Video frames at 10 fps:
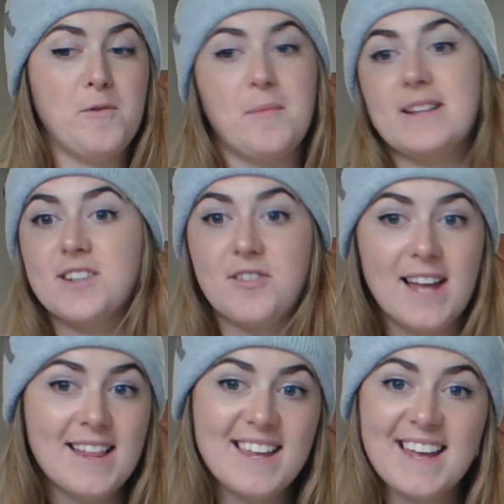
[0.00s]
We might
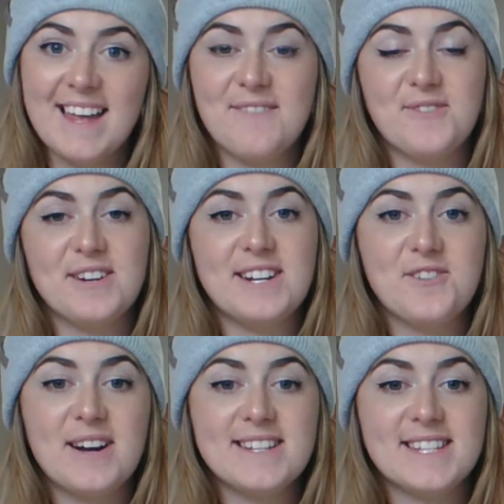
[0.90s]
start yelling and get very
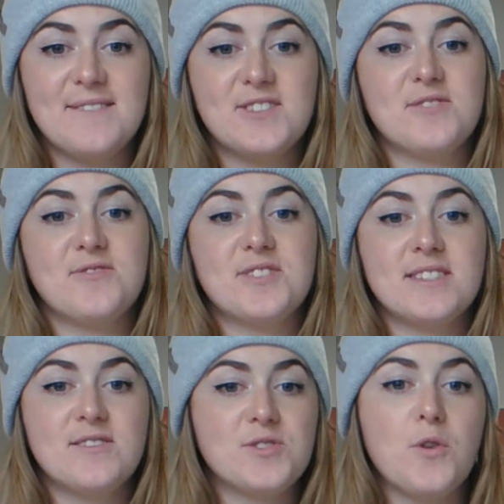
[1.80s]
aggressive. So
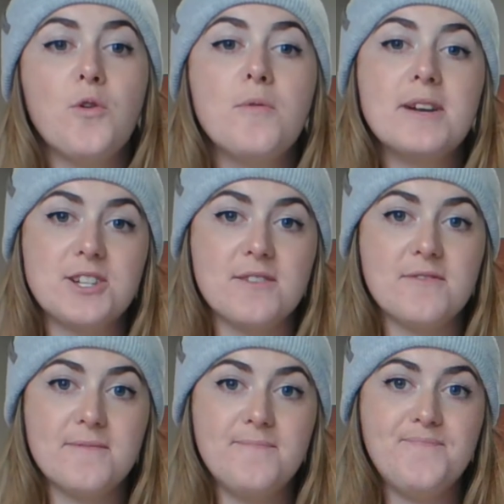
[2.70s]
there's a whole bunch
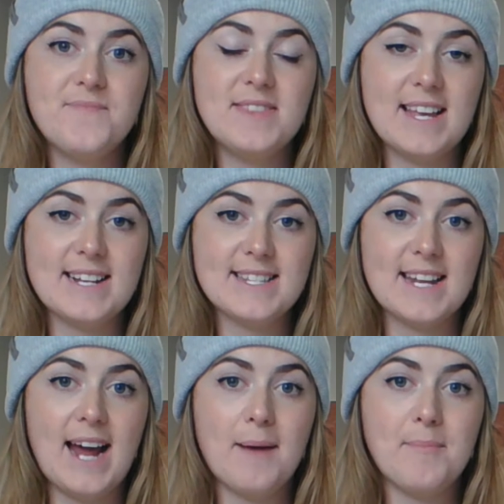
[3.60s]
of things
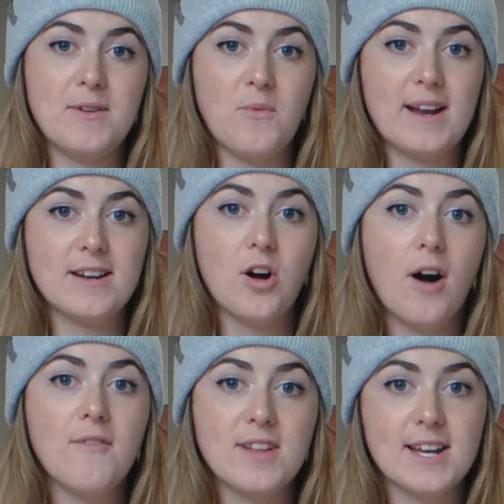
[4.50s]
that happen when
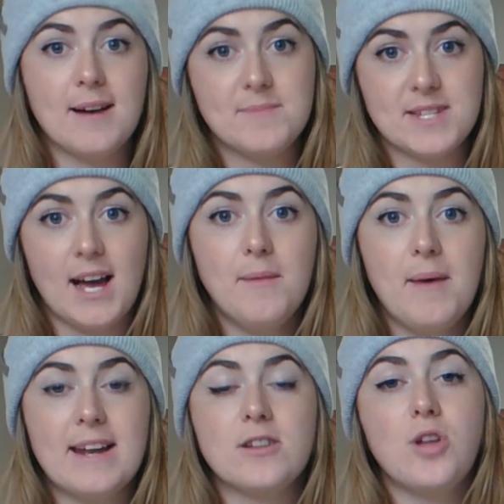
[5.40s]
conflict comes
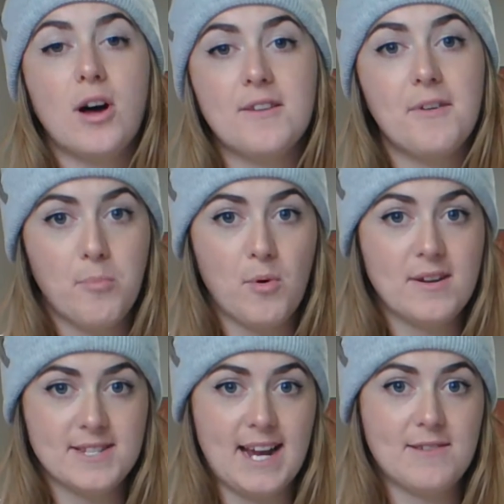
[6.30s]
up, and a lot of it
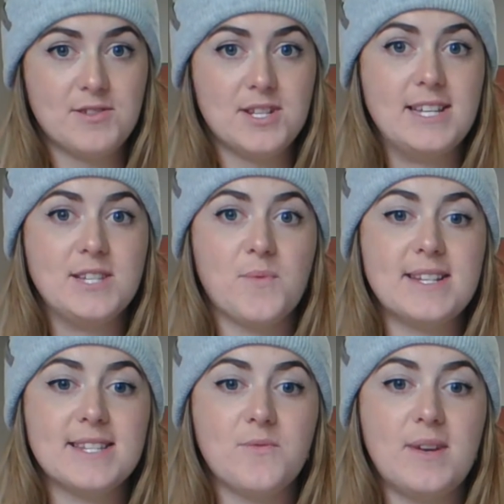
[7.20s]
boils down to these
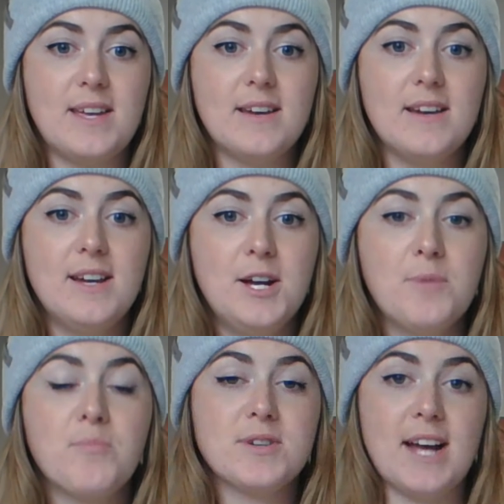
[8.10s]
ways that we
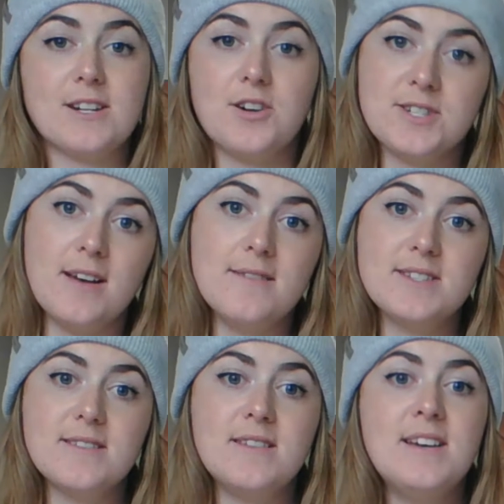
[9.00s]
protect
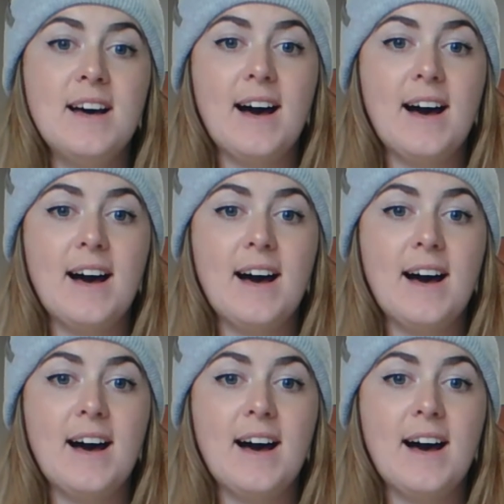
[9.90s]
ourselves.